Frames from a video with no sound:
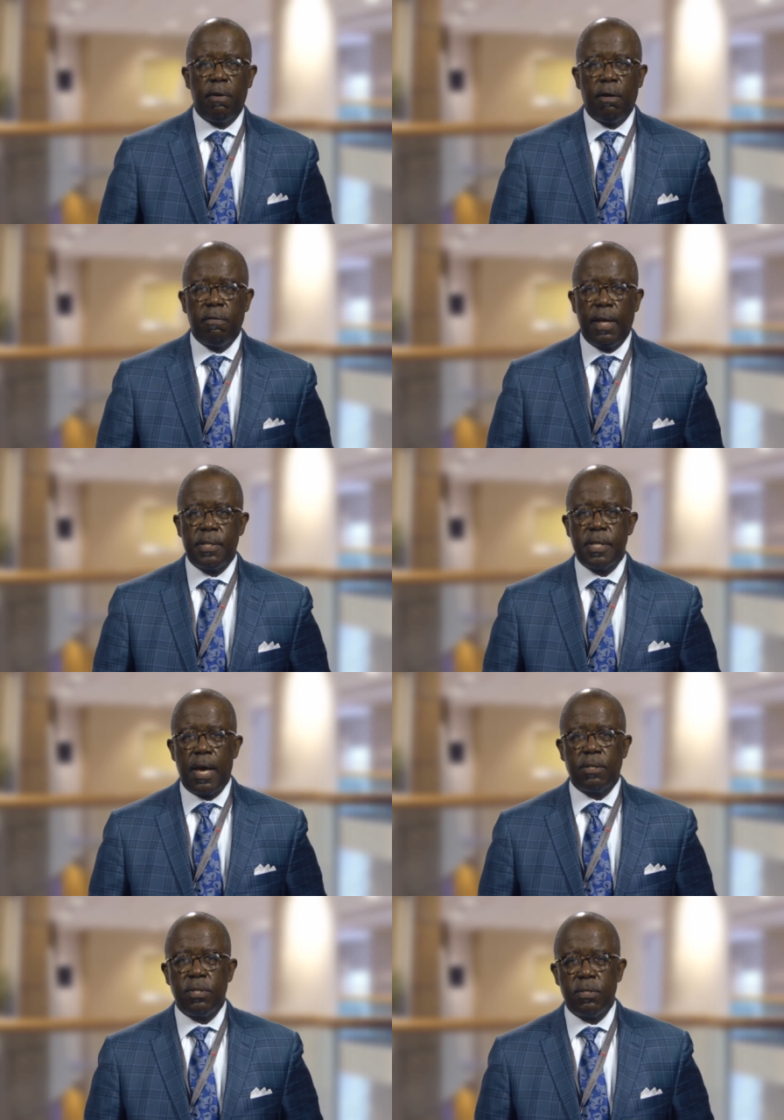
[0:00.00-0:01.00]
of lead
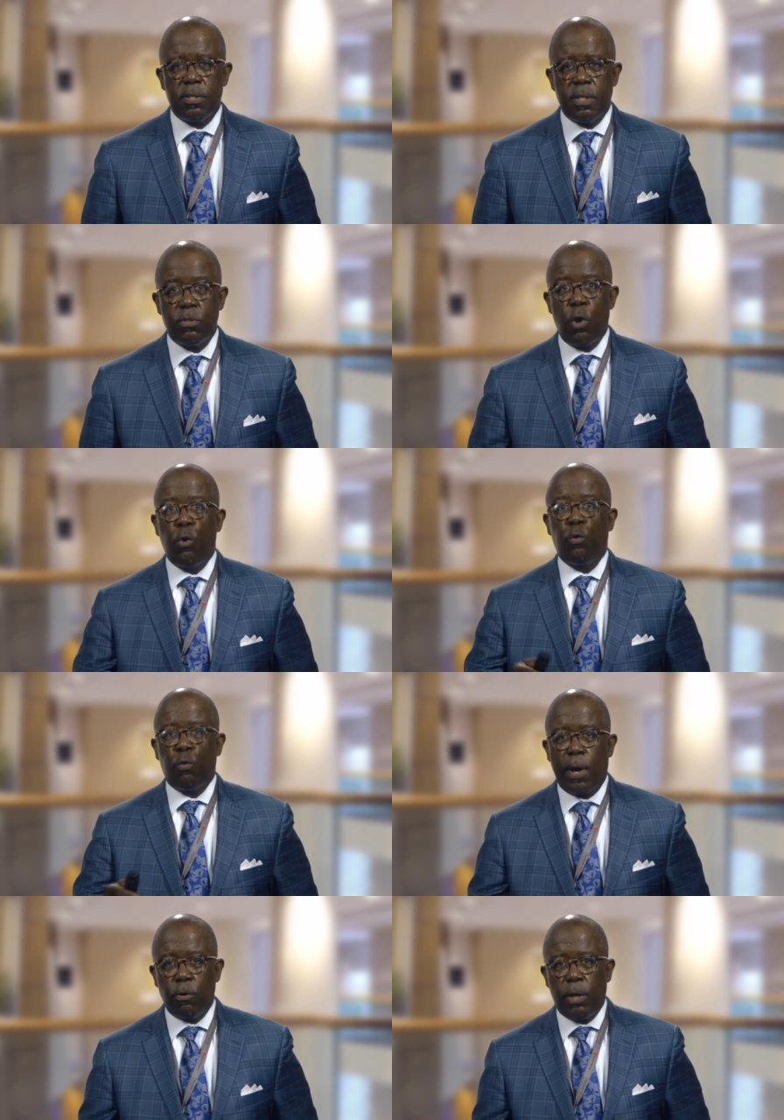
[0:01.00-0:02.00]
toxicities greater